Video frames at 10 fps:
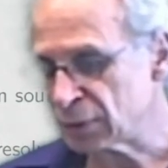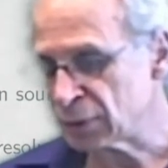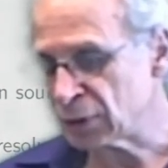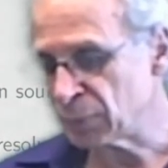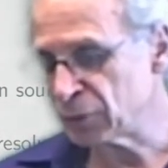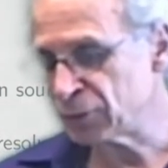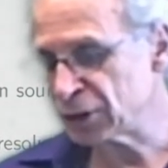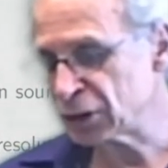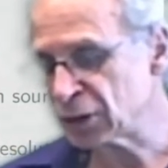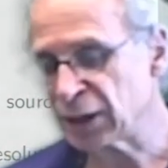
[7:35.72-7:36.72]
Thermo
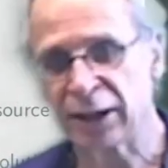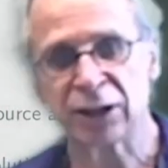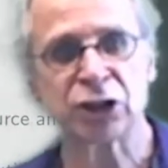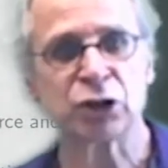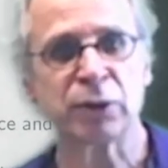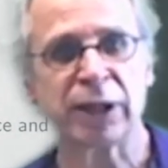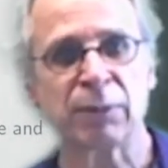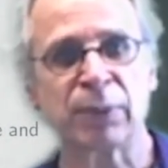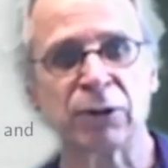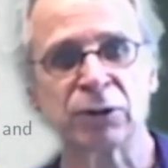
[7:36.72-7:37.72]
Fisher and GOL
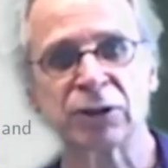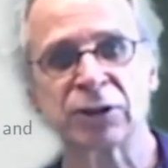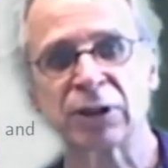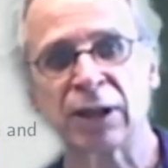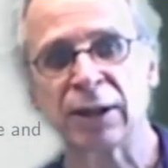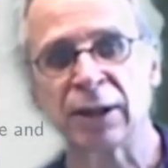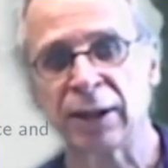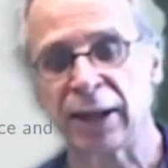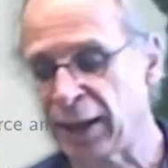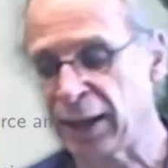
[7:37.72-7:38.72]
both
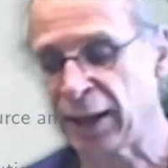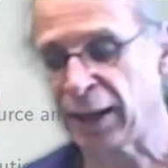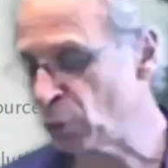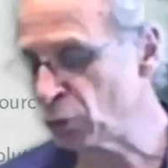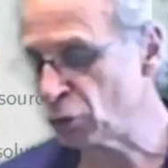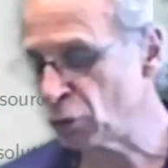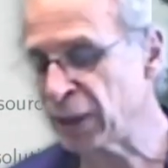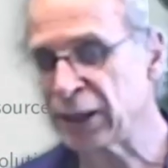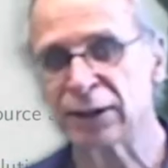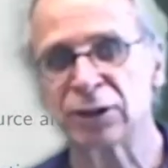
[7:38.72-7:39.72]
have
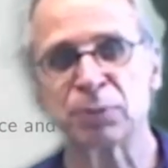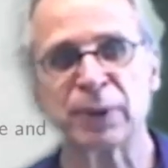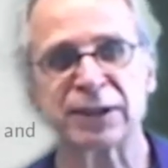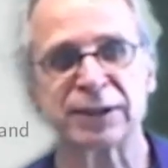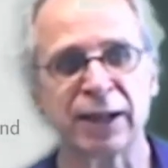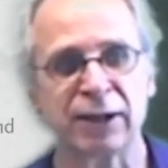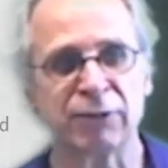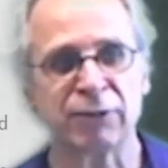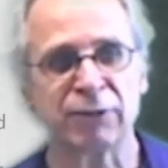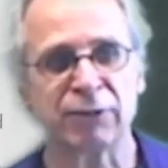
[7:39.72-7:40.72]
monochromators, but they have
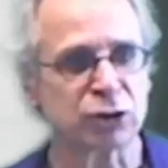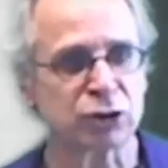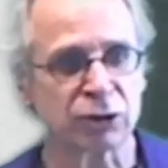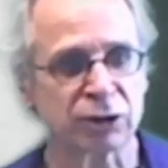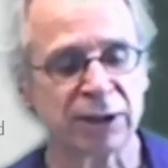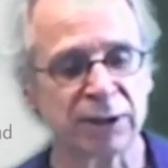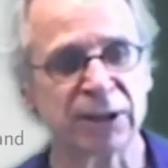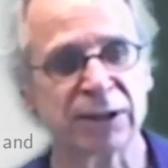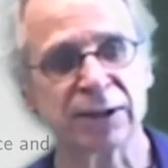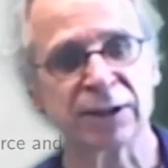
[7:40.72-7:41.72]
it for Schottky
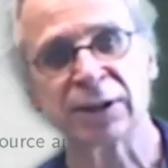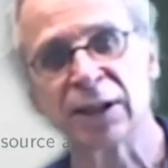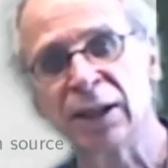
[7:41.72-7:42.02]
emitters,